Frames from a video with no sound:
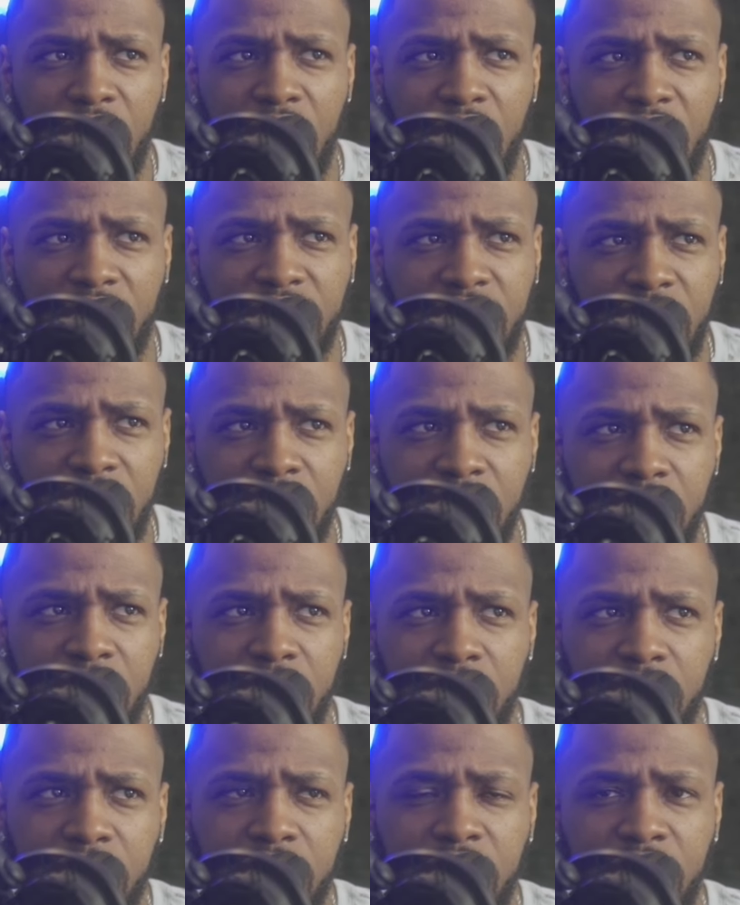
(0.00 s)
I think
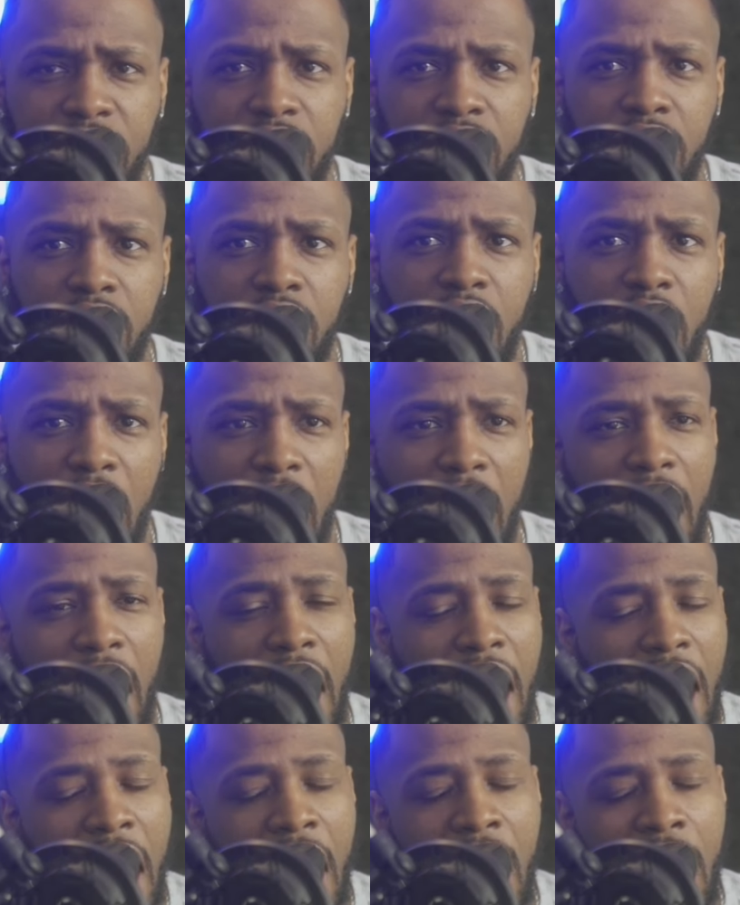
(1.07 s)
the,
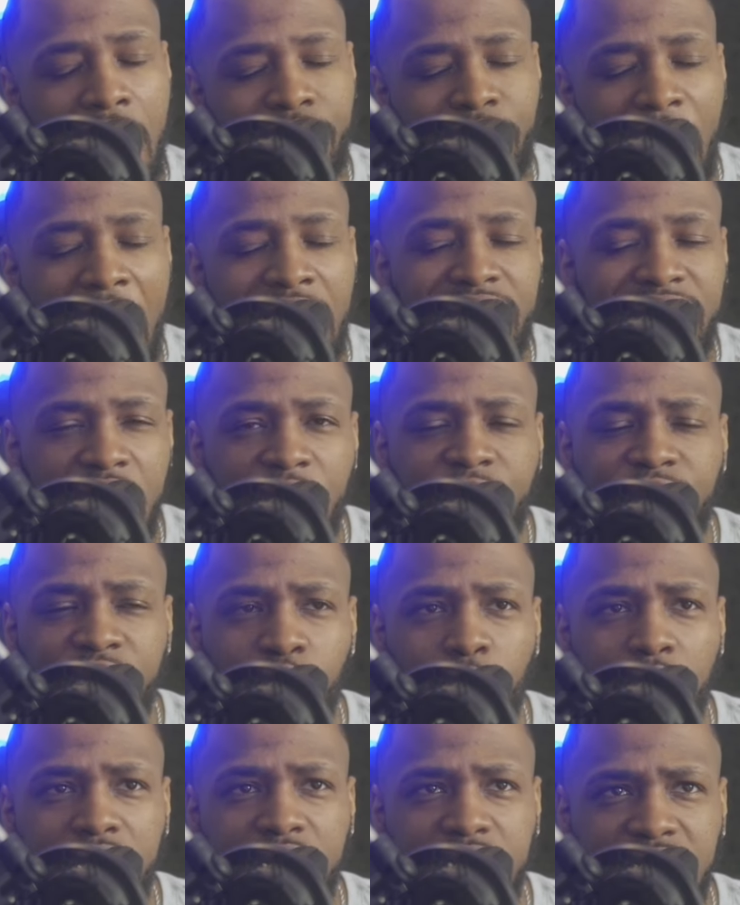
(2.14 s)
I, I definitely
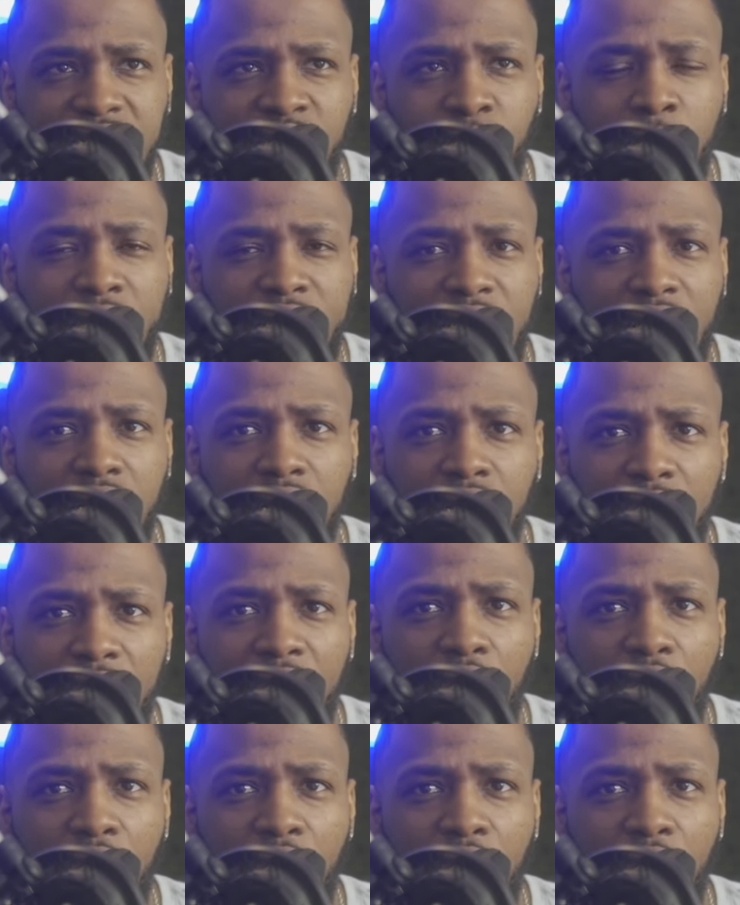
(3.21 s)
want to see what they look like